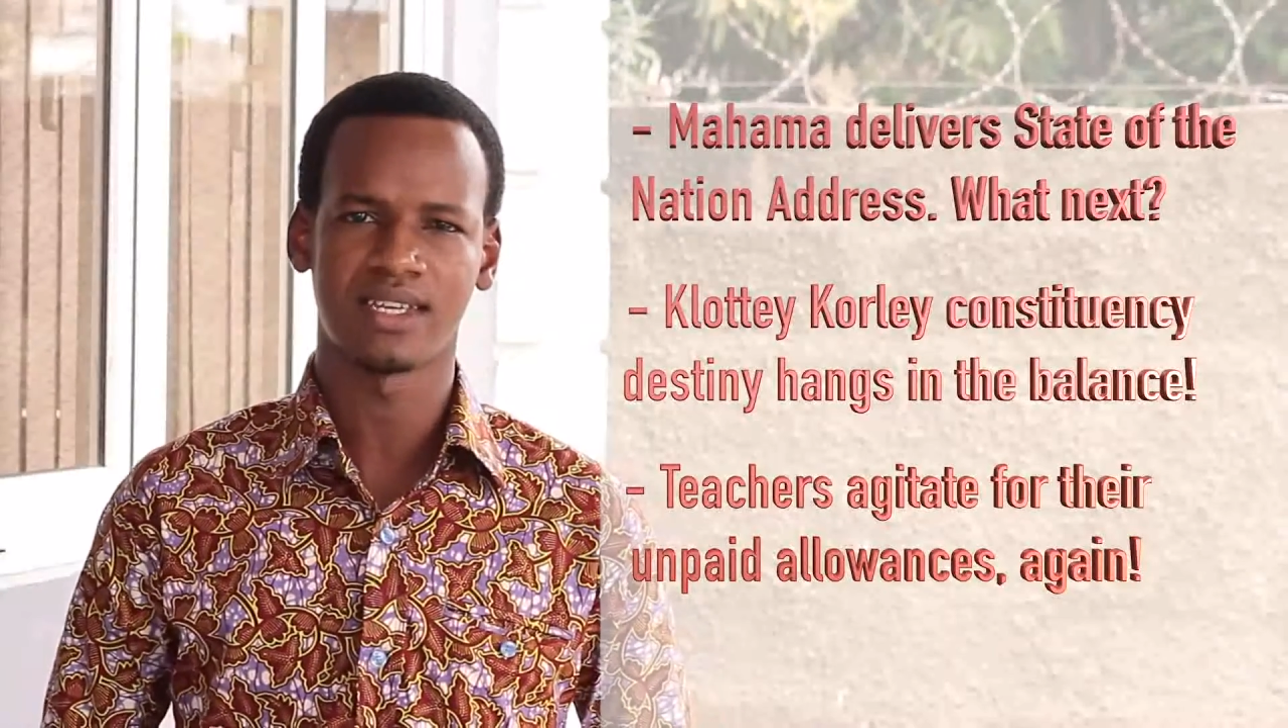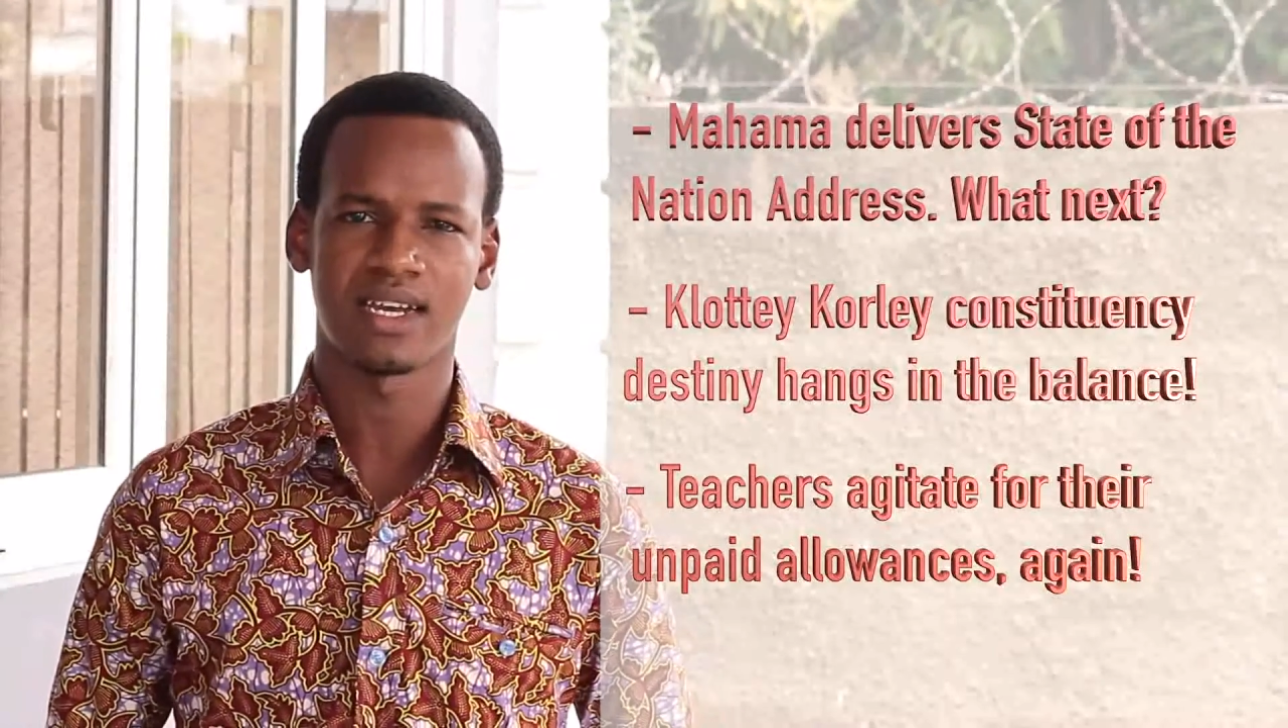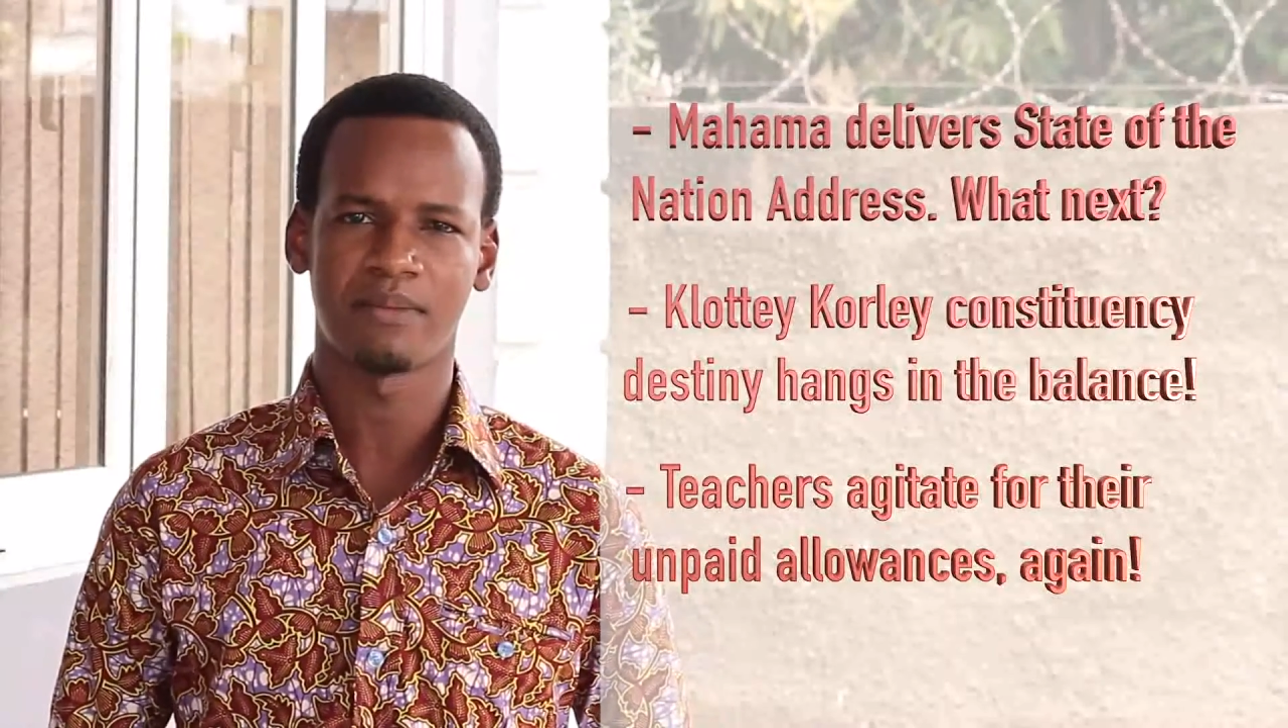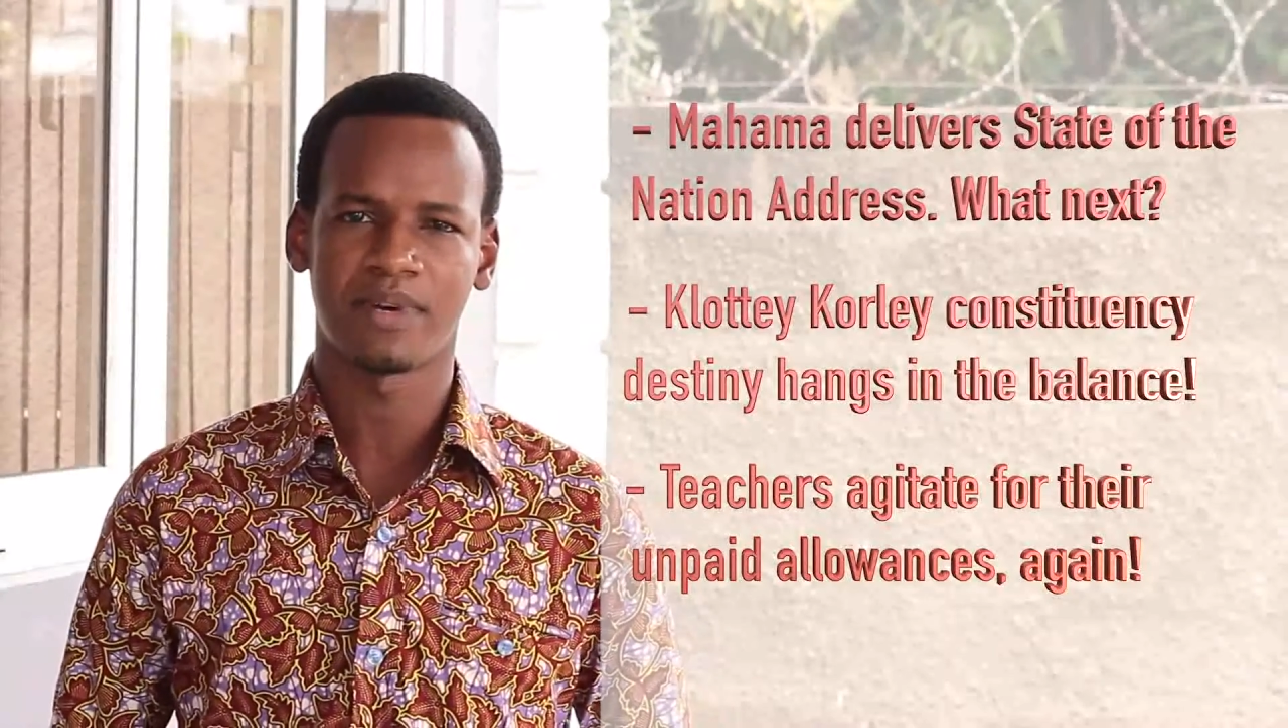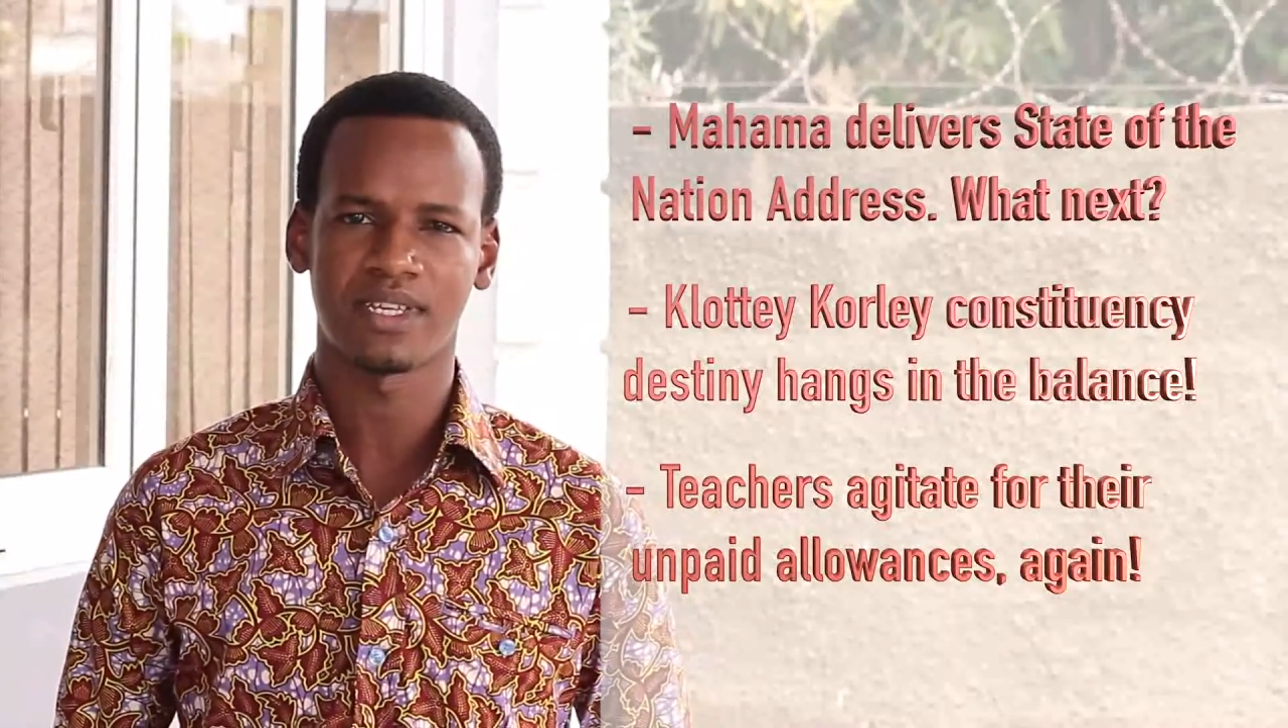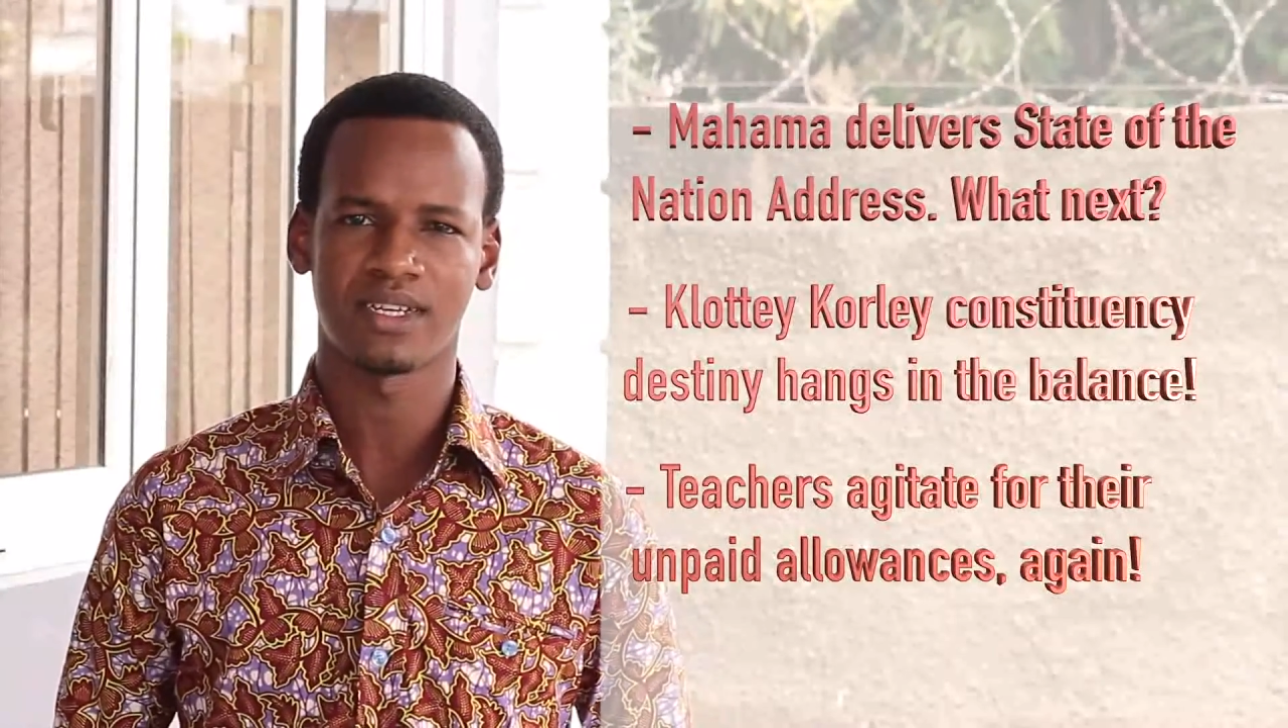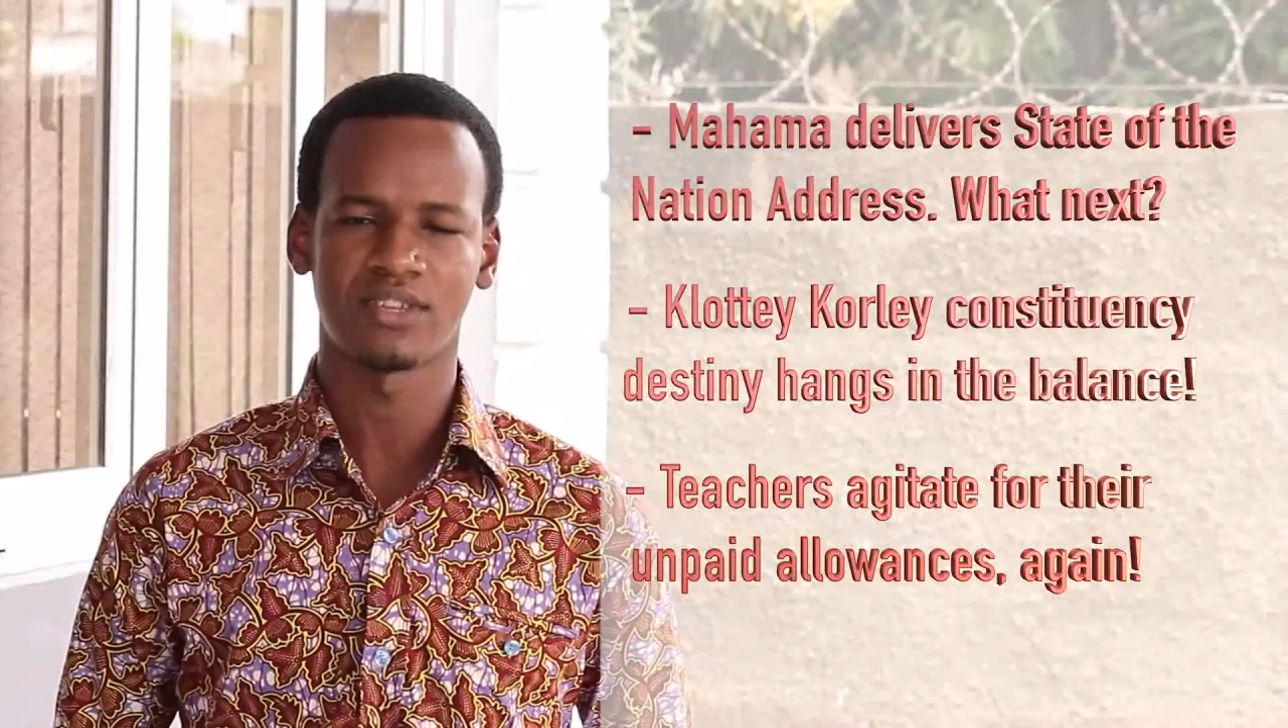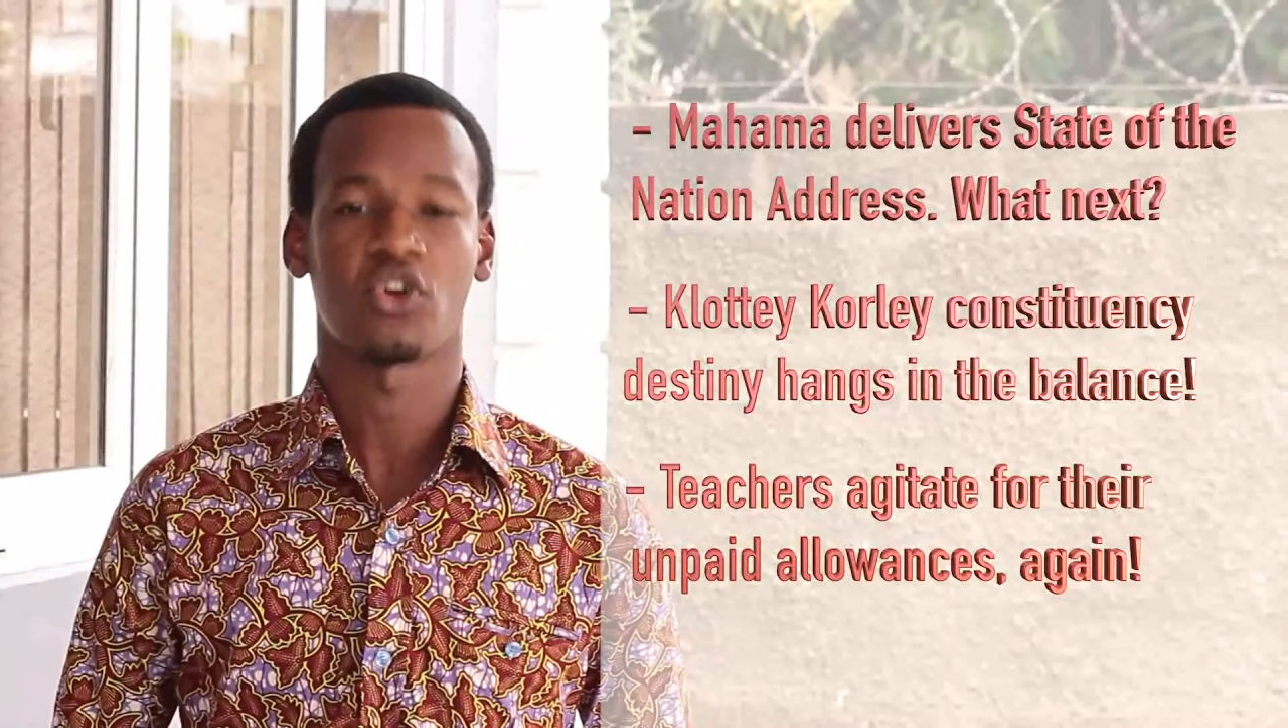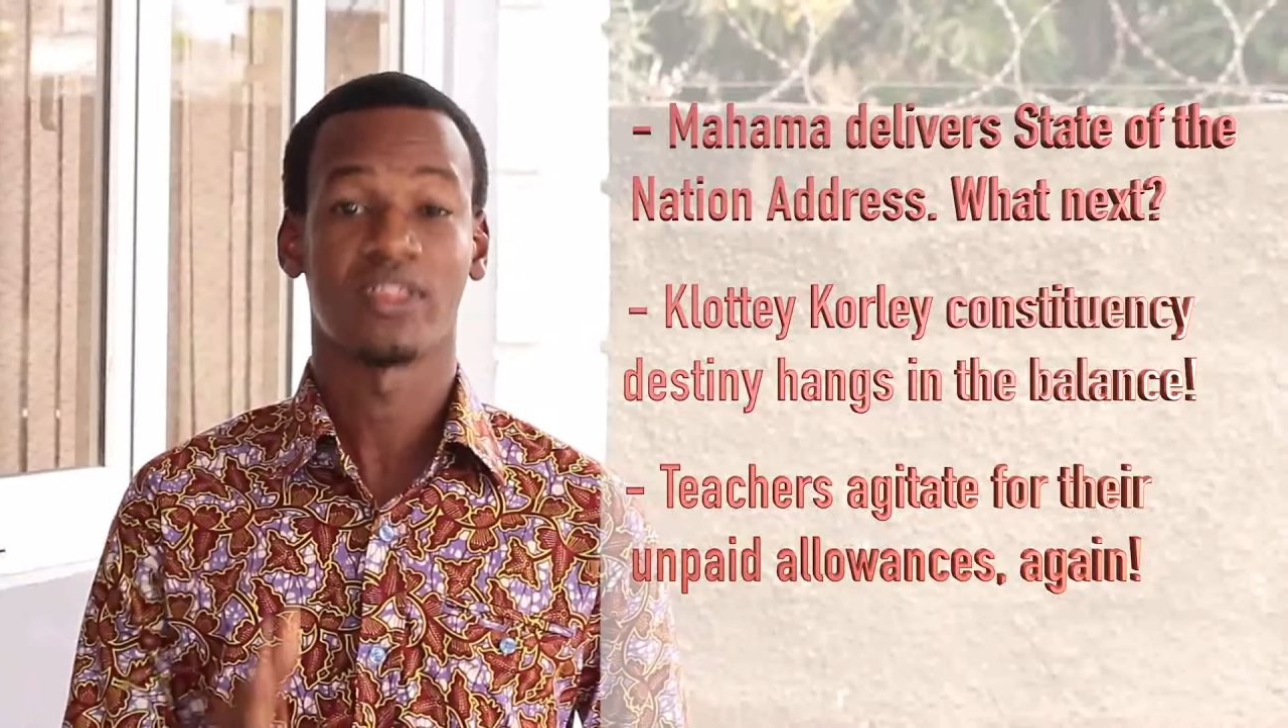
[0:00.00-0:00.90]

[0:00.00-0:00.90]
that the president